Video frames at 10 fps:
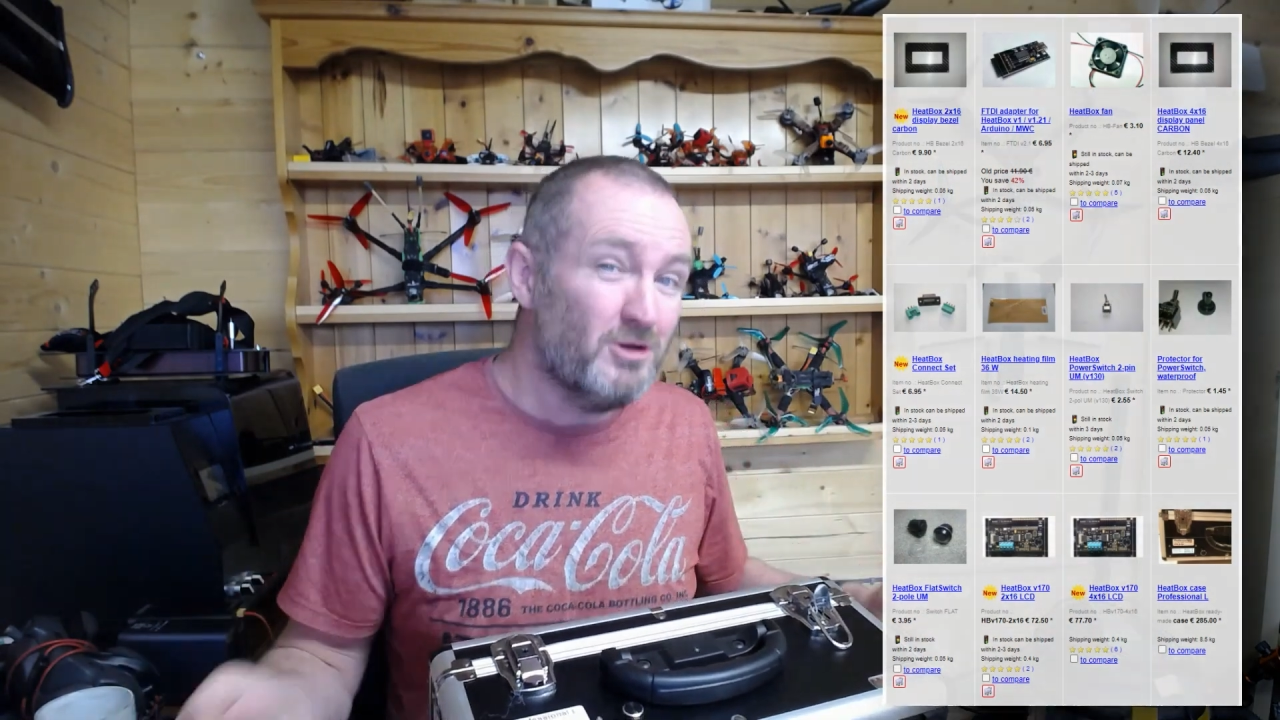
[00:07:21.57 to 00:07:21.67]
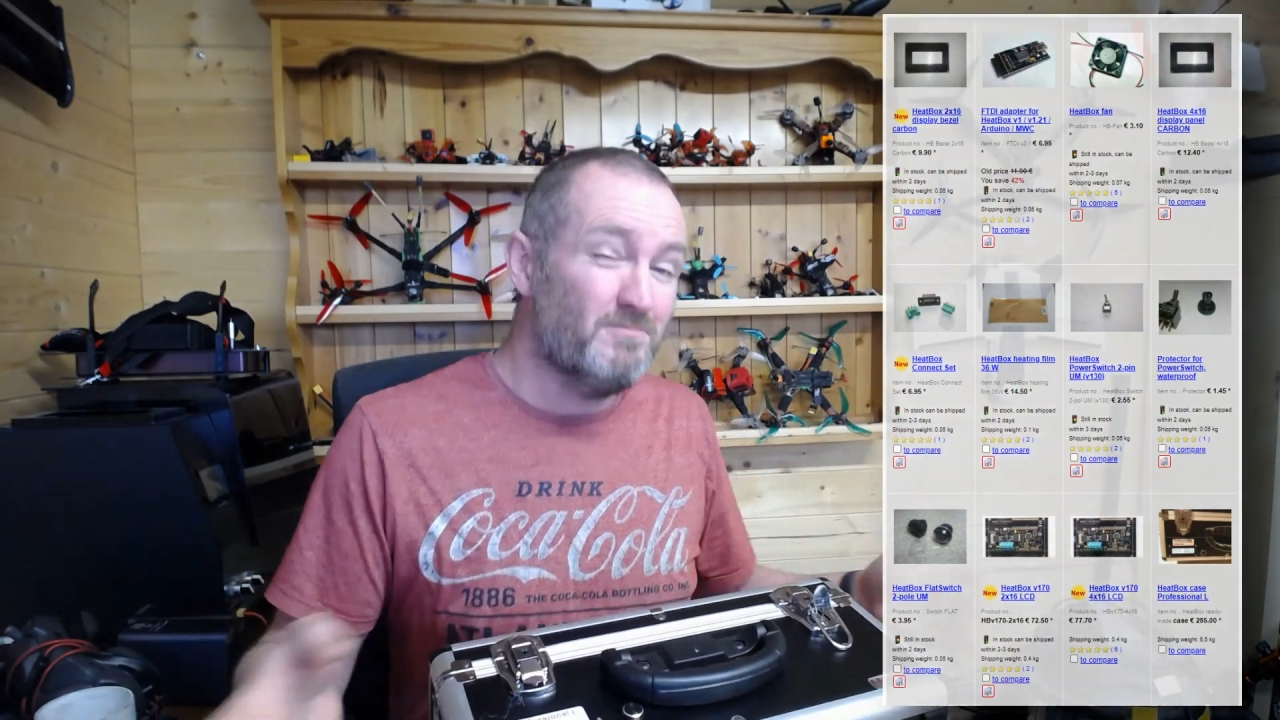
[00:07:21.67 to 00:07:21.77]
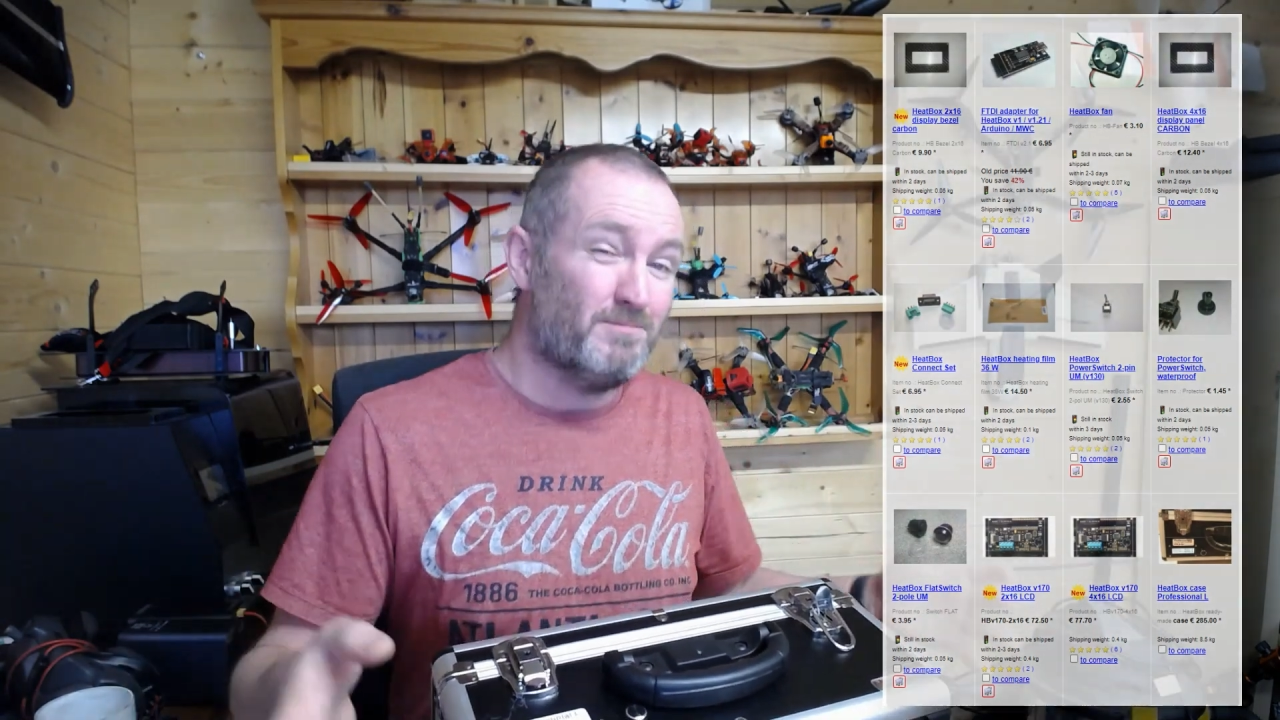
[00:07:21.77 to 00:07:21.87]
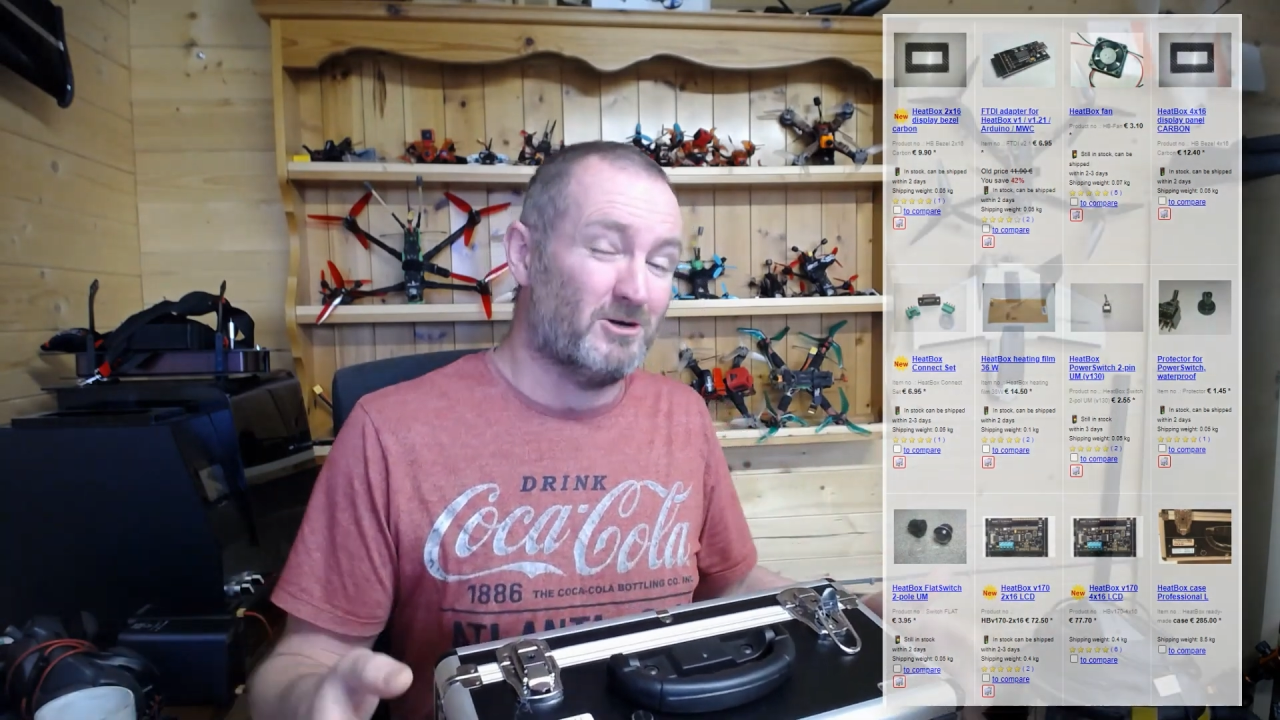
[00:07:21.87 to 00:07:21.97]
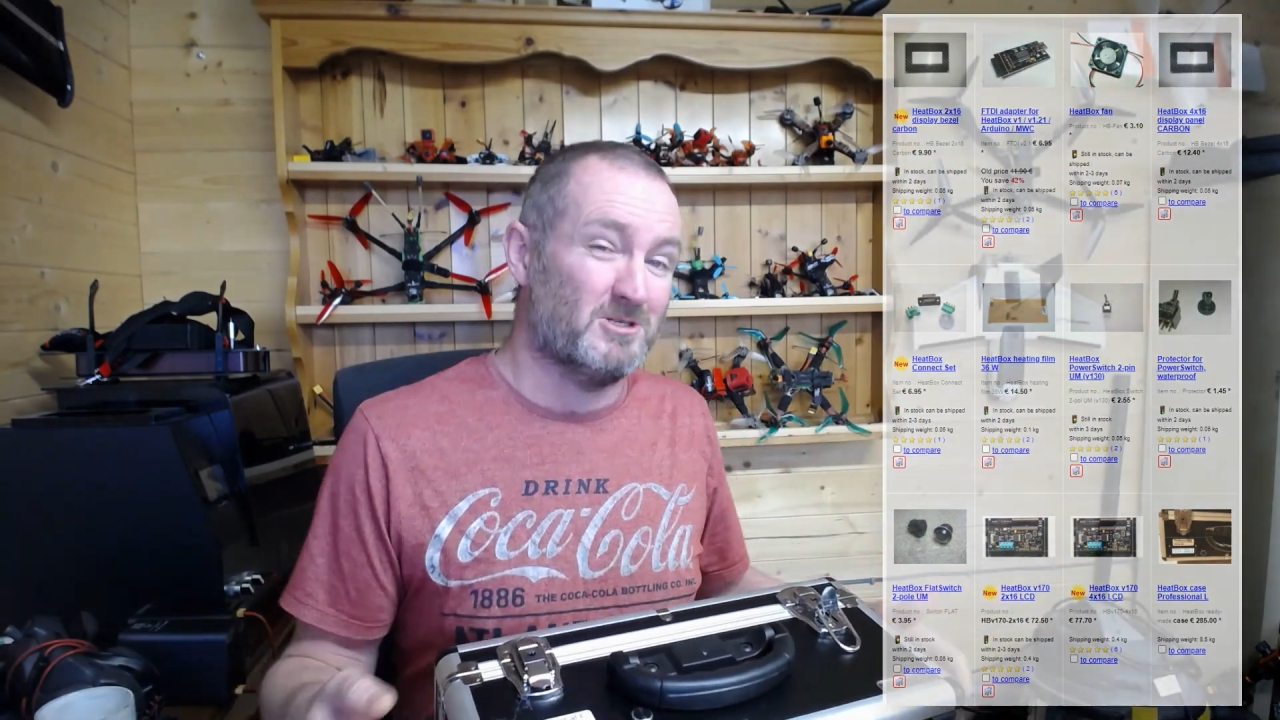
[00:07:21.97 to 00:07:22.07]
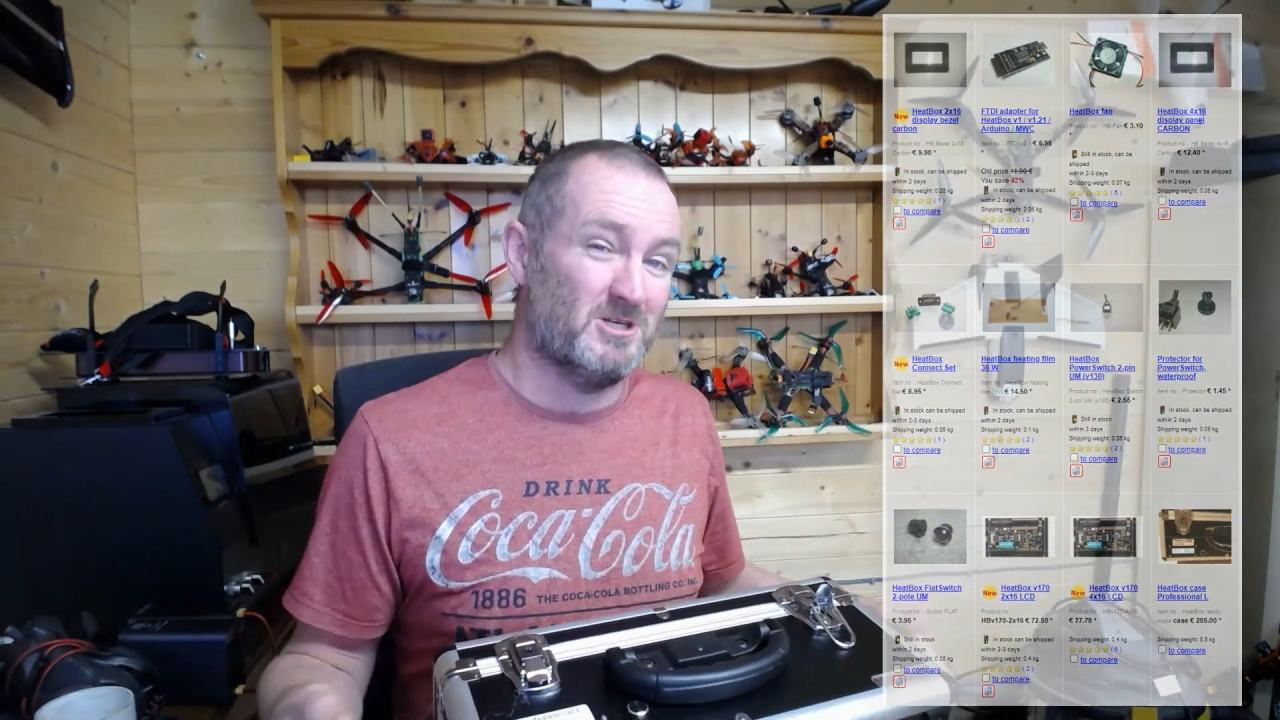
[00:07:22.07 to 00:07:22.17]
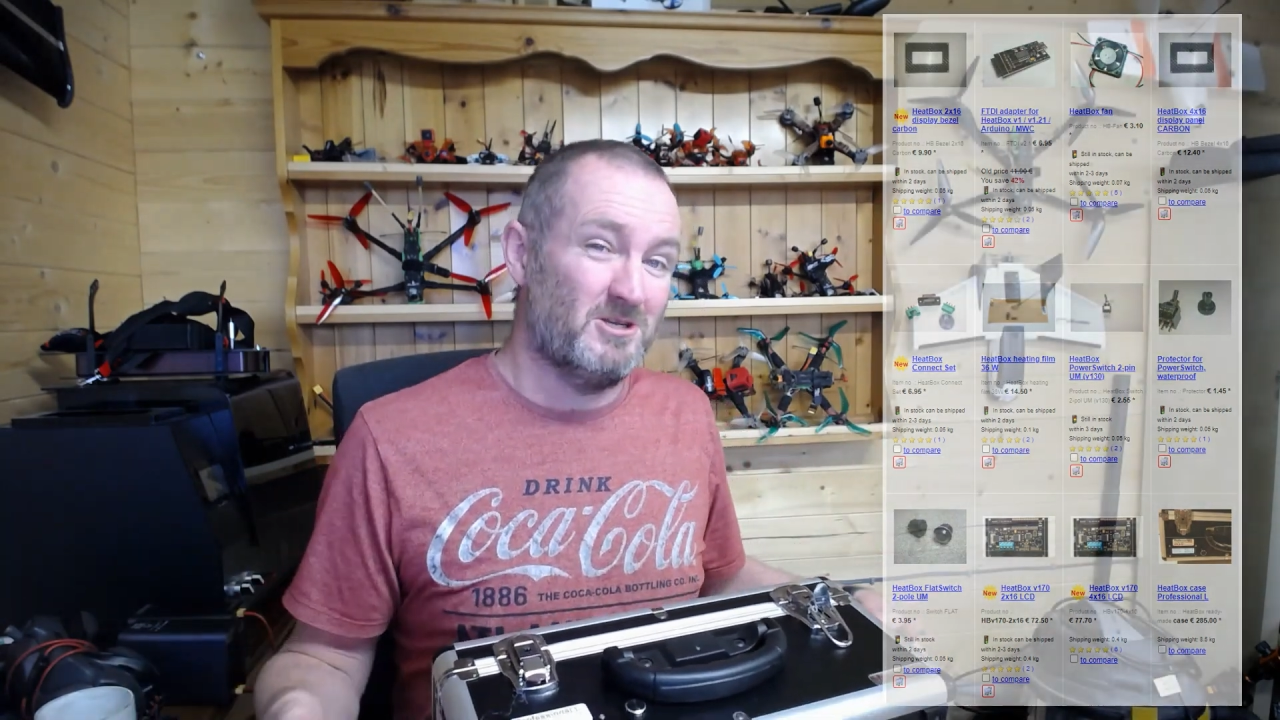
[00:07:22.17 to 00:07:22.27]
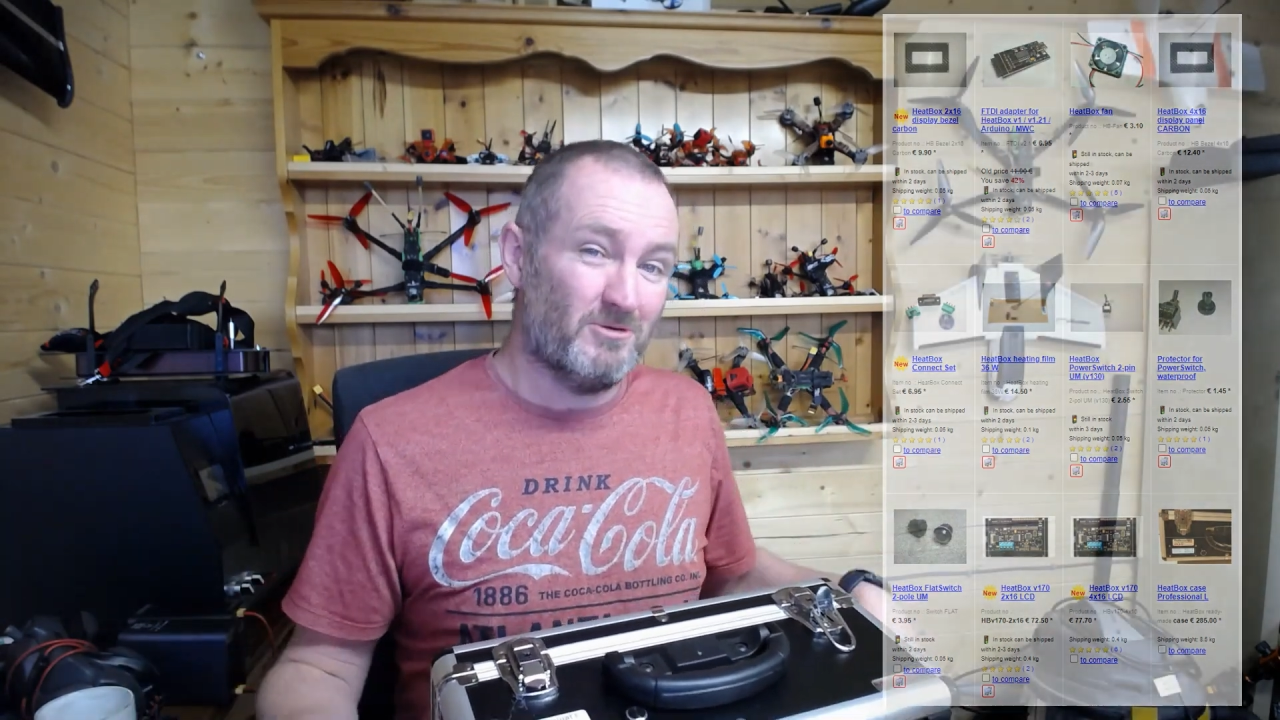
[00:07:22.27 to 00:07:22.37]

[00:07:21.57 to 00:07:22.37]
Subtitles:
own box in